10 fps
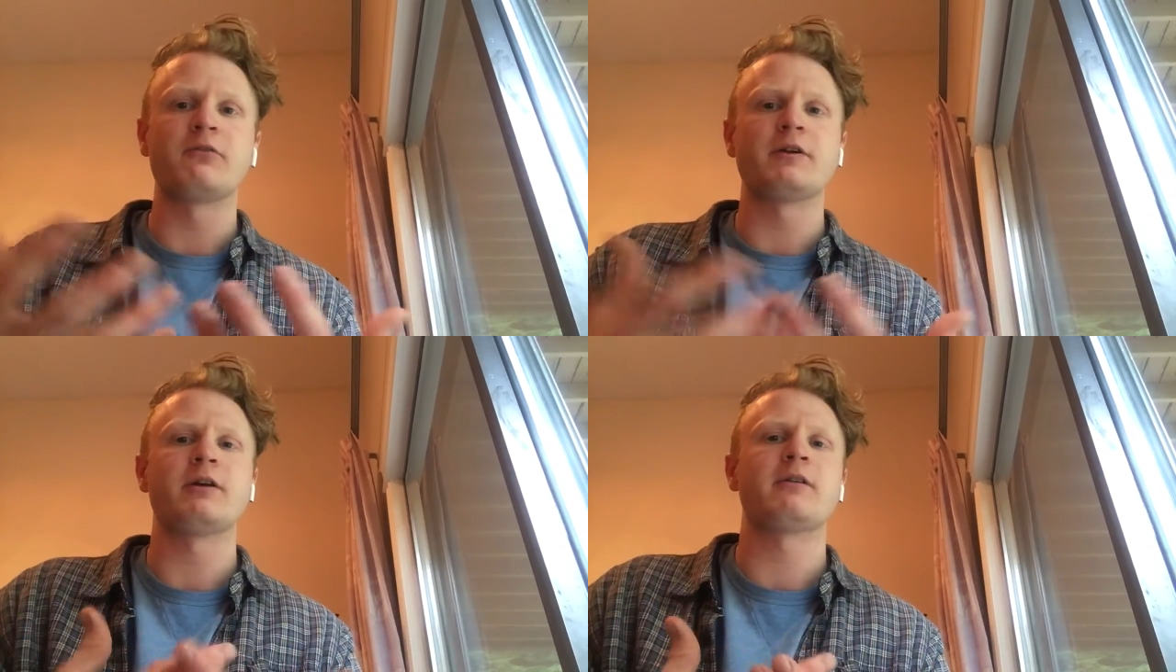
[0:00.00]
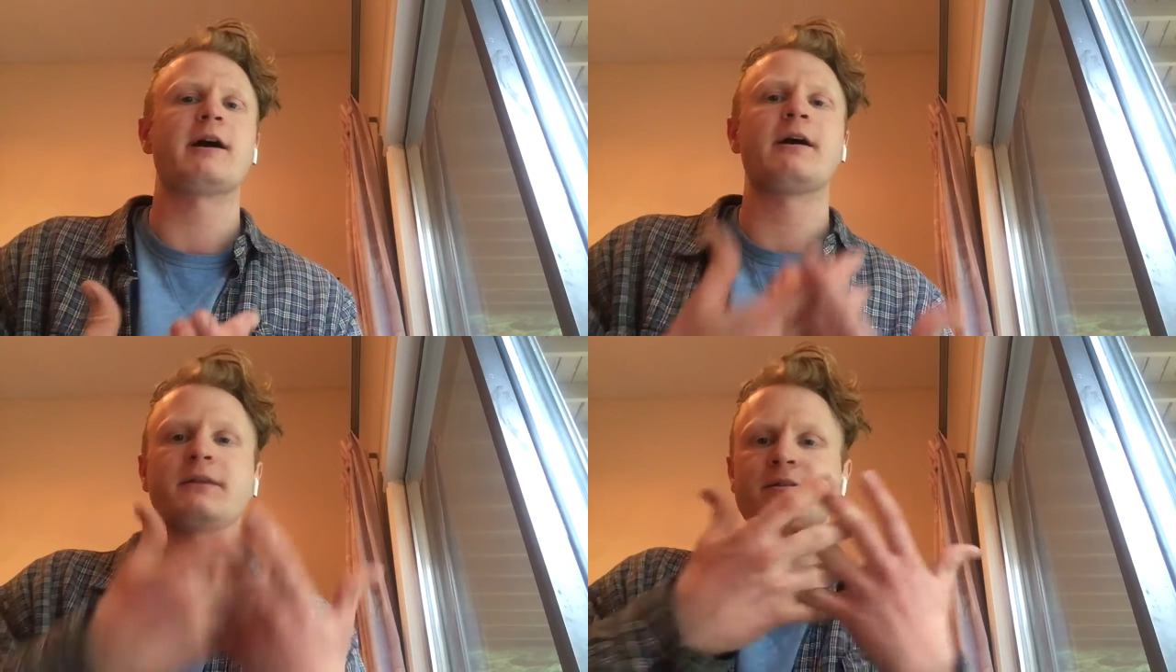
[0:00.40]
We know
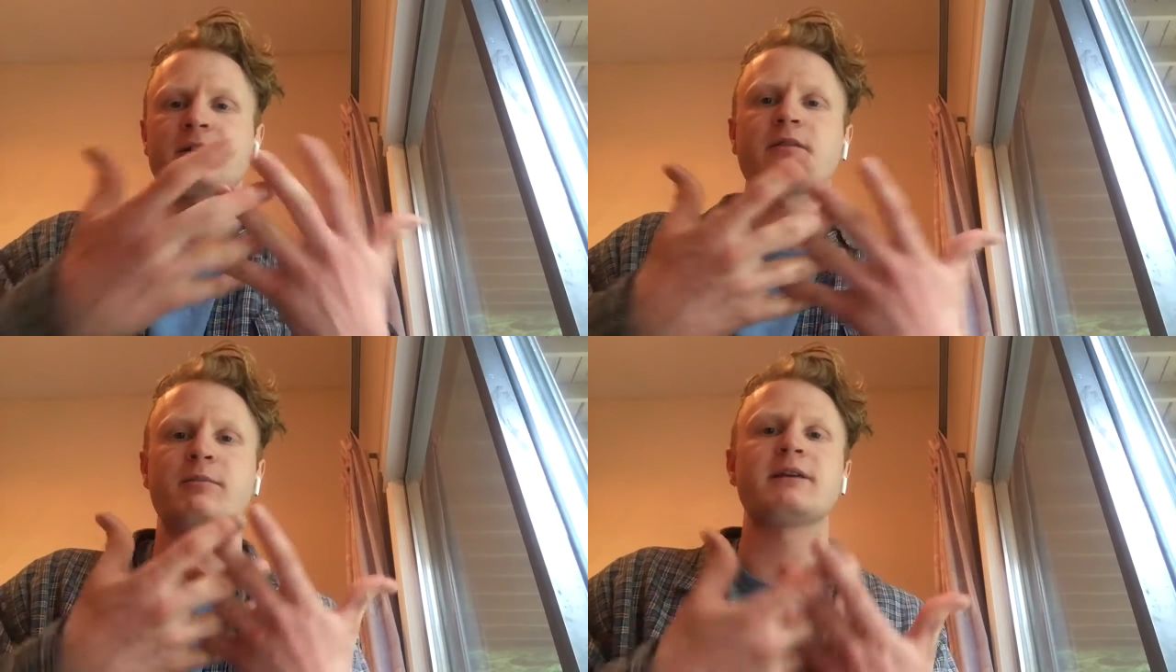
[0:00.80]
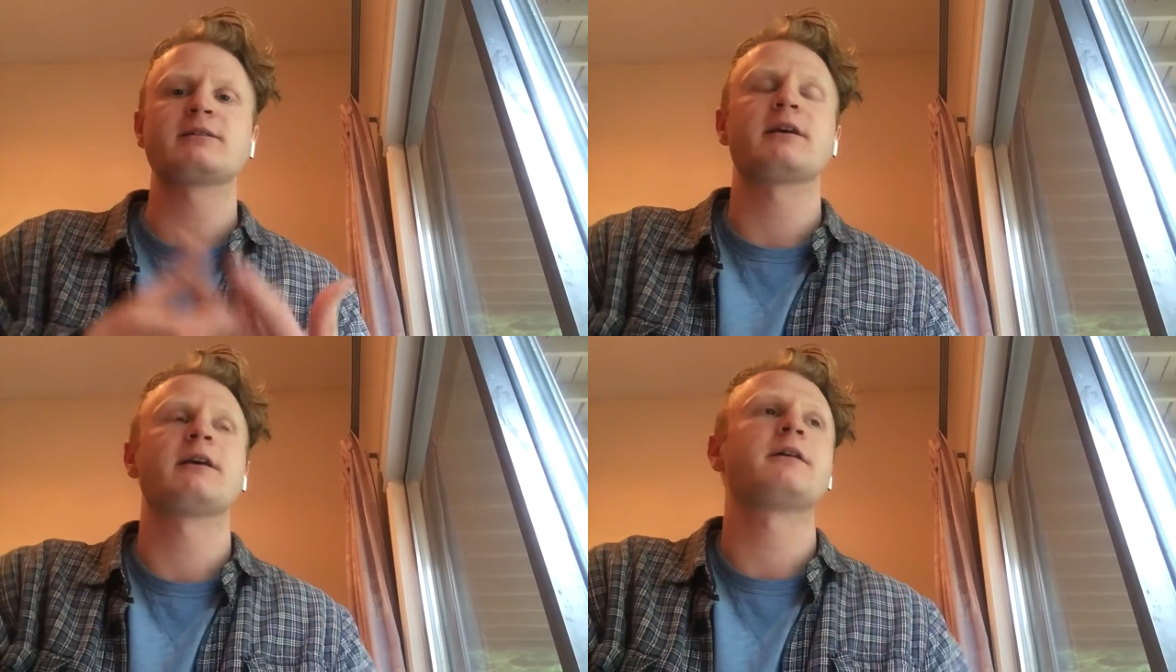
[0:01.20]
that. That's like the base
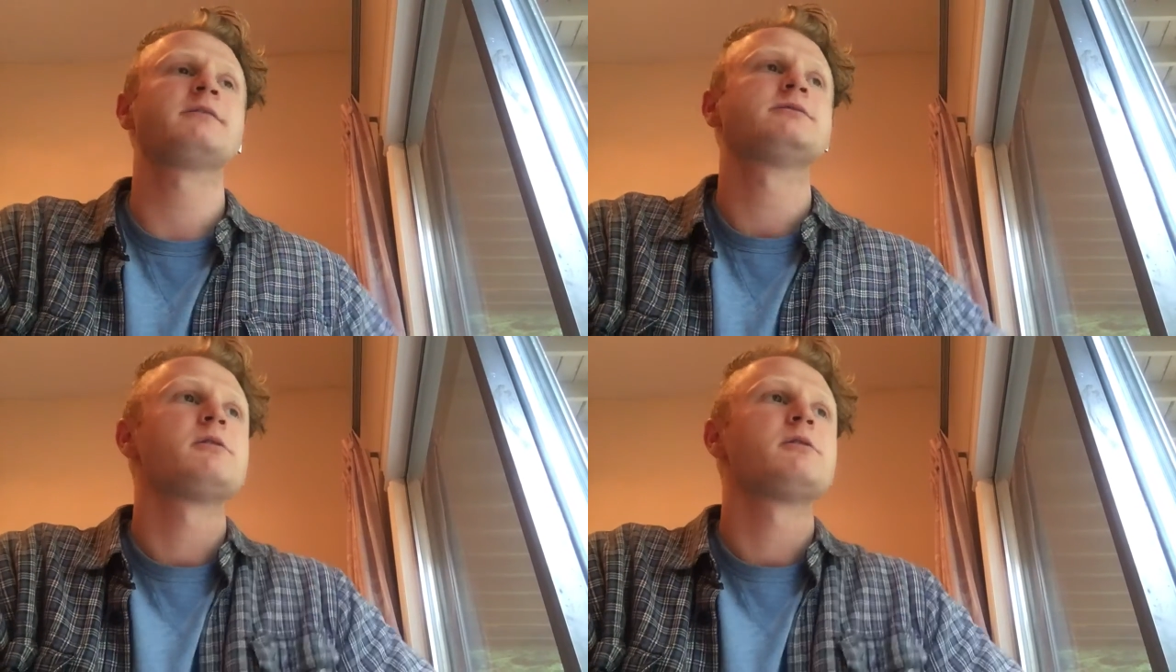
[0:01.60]
thing.